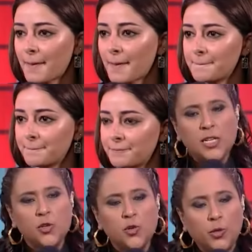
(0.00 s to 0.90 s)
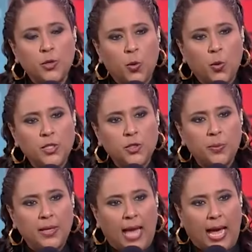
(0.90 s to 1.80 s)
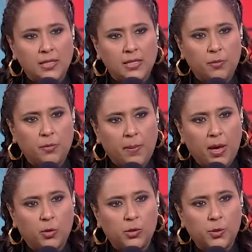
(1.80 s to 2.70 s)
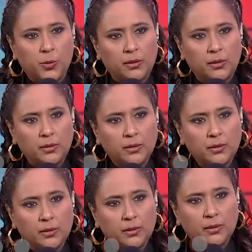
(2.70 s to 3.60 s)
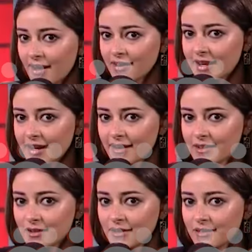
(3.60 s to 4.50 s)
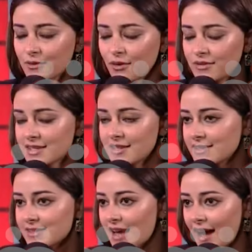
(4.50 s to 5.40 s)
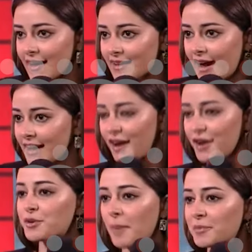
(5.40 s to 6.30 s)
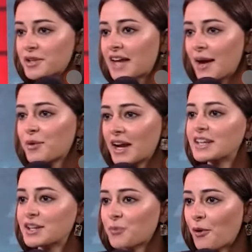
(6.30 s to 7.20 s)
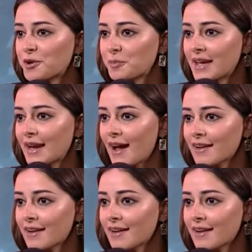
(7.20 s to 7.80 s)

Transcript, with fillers: When did you know you wanted to be an actor? Do you remember how old you were? I like since I I can't remember a time where I didn't want to be an actor.